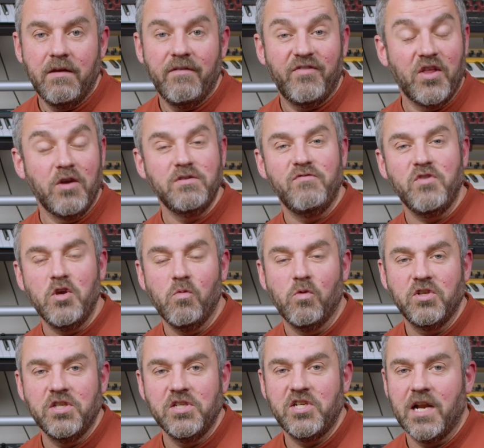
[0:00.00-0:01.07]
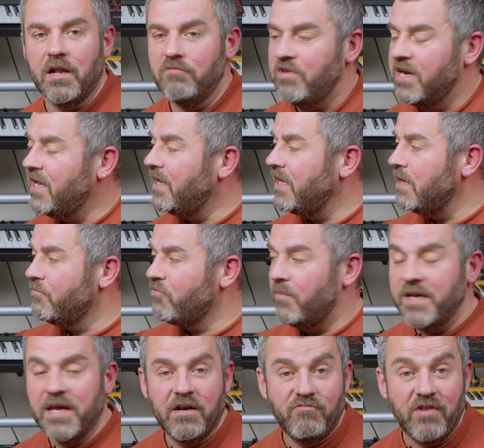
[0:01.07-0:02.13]
for those of you who watch this channel regularly, you're
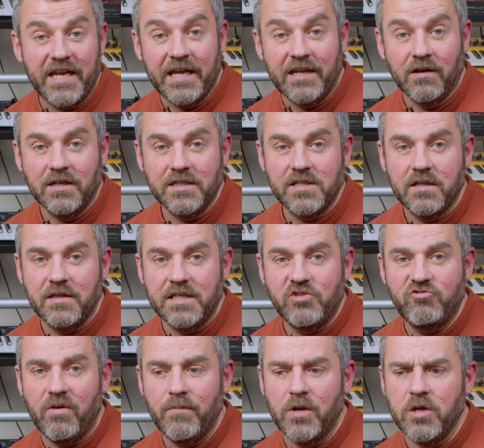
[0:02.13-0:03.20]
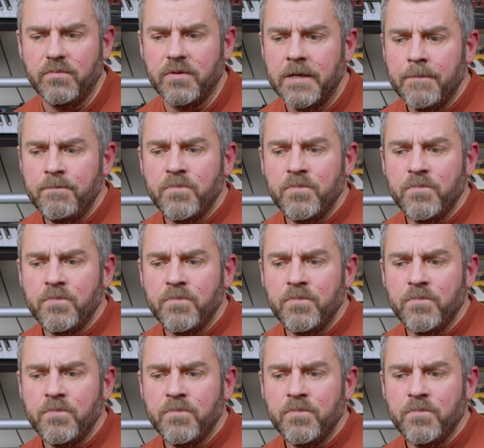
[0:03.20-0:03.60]
probably going to recognize this drum loop.